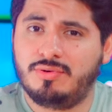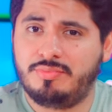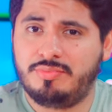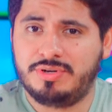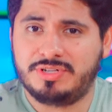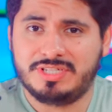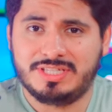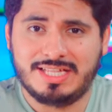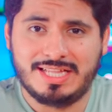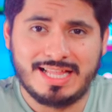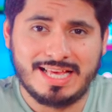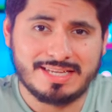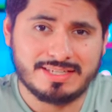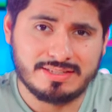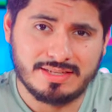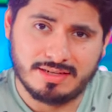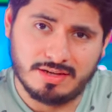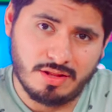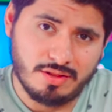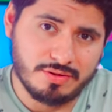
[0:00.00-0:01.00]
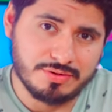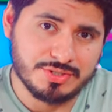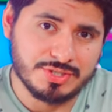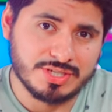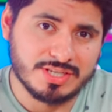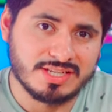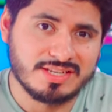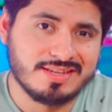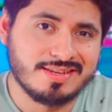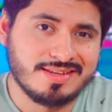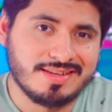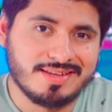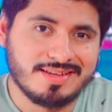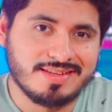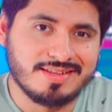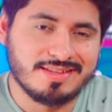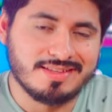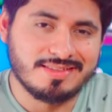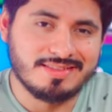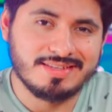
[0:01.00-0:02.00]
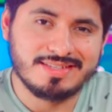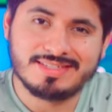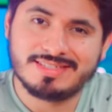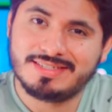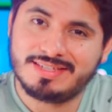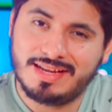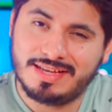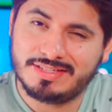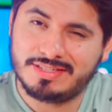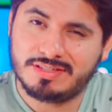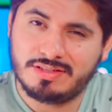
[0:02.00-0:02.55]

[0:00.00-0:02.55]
of person that likes technology, this is a nice